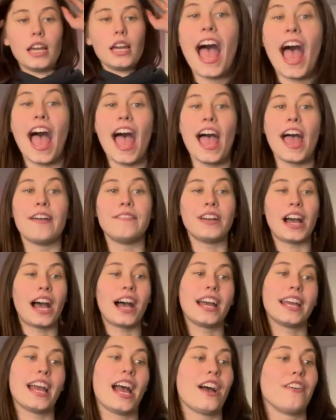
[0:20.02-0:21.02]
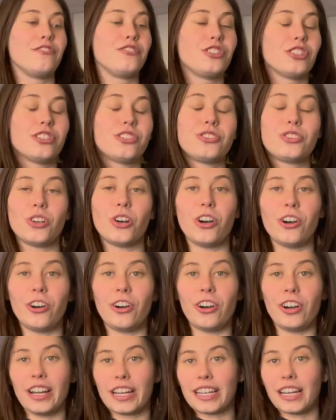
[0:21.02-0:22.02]
I have just
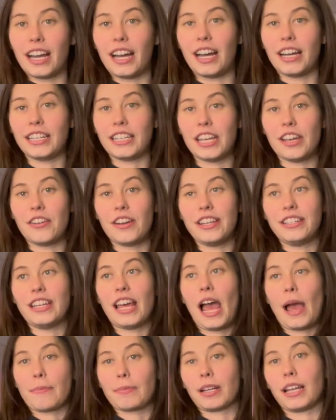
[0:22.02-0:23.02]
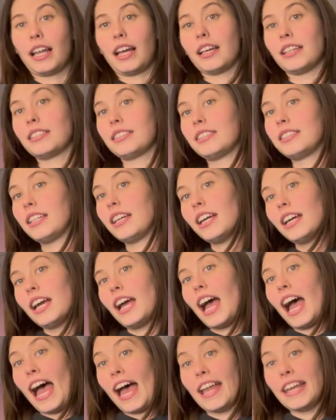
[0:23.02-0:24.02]
taught a cardio and ab class
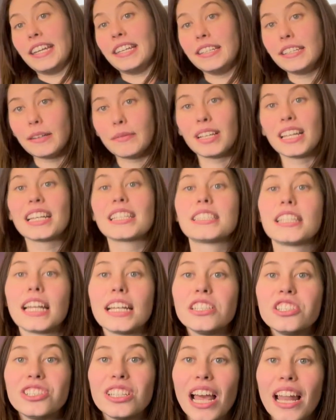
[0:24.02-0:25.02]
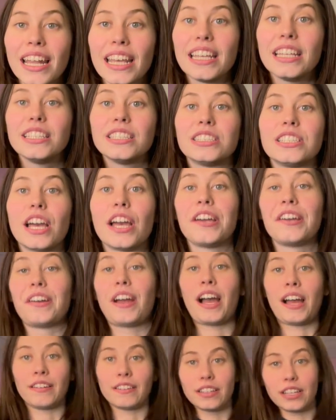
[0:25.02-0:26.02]
and now my legs are like jelly, so
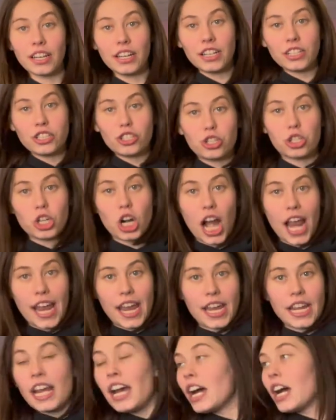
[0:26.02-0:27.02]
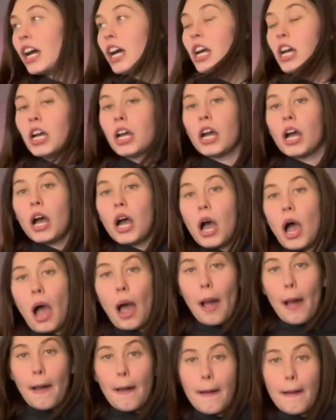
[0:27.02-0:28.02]
I'm gonna train
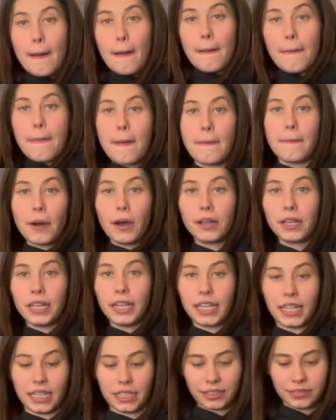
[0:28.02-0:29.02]
upper body.